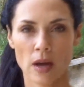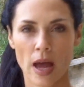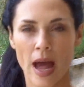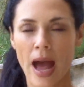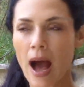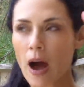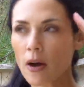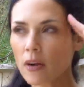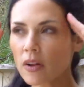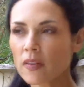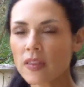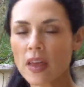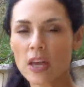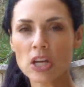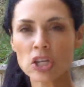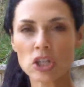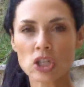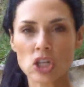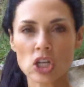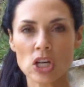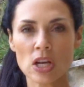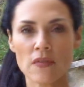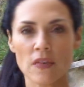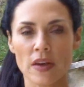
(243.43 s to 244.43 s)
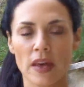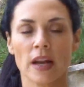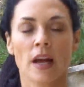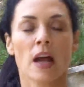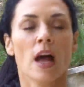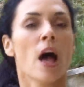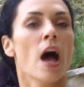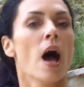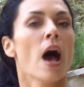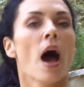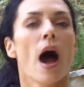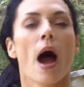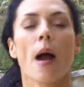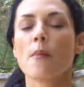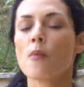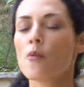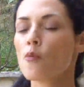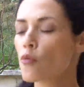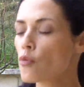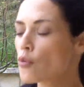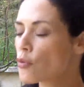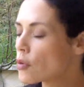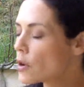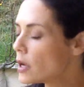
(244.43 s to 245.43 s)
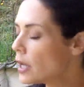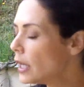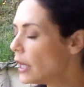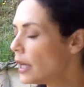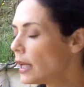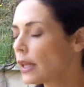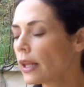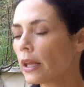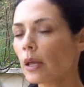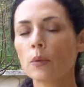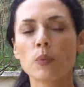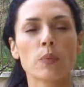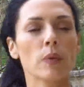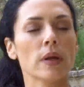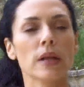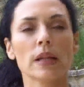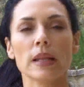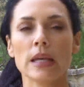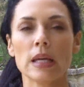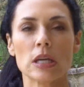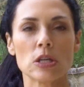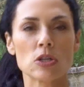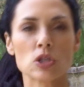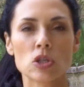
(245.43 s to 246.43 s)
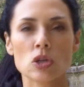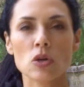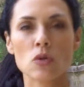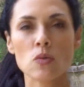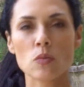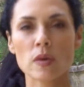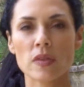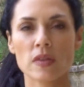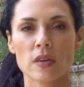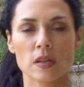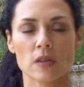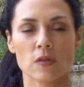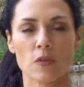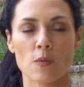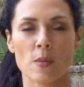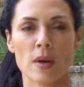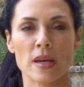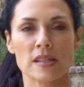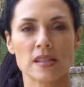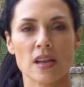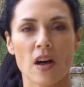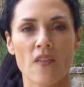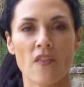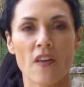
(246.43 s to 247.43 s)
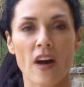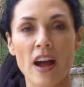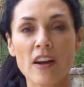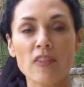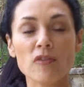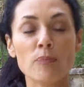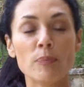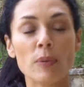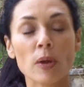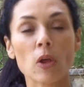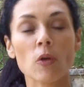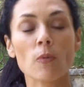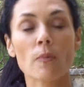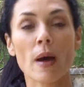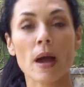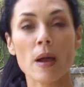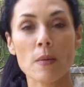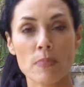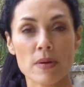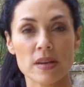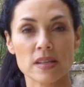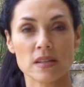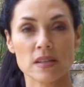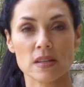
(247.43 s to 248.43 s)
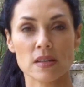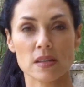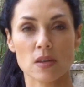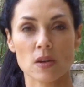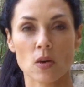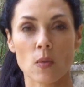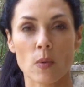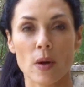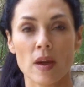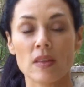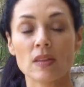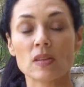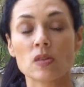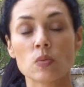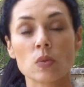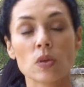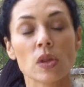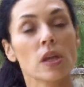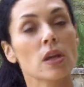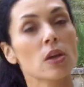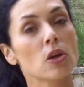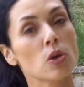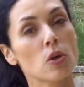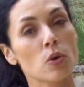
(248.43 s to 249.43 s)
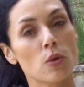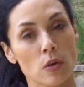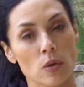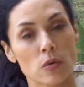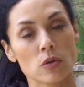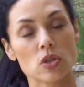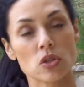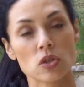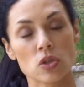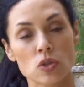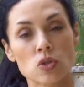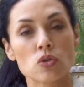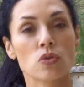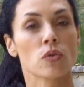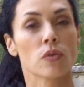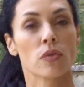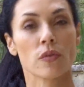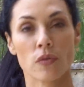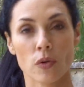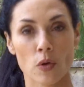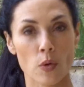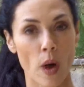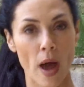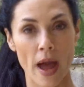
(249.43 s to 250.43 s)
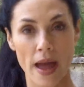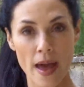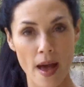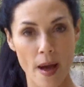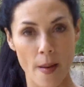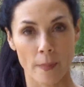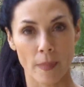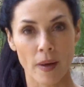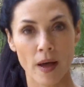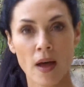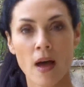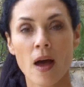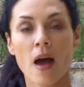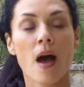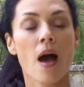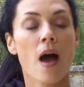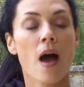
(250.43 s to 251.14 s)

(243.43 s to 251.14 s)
How did they achieve it? I'm really, really in tune with this for myself. I've built my business in a way that's really congruent to the truth of who I am.